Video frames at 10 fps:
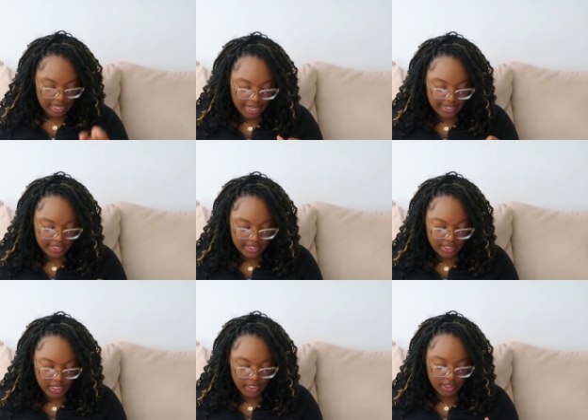Eight days
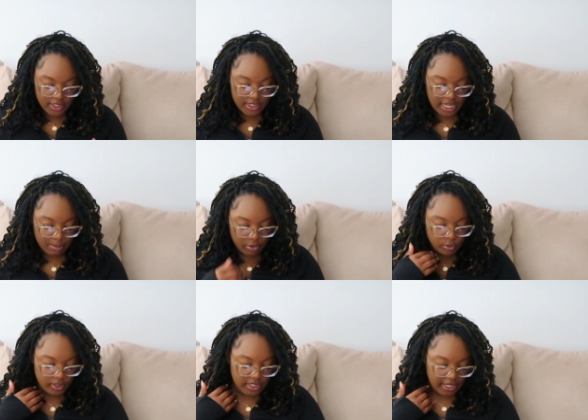later, the disciples
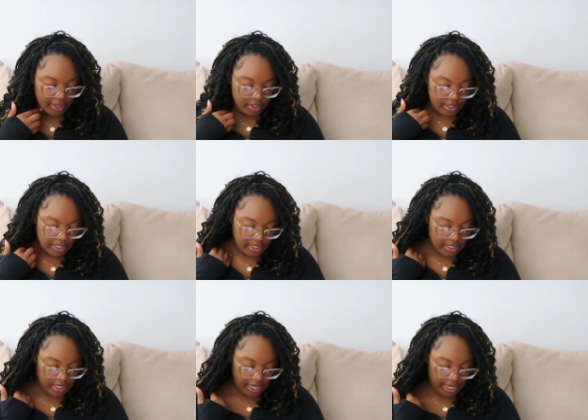were together again,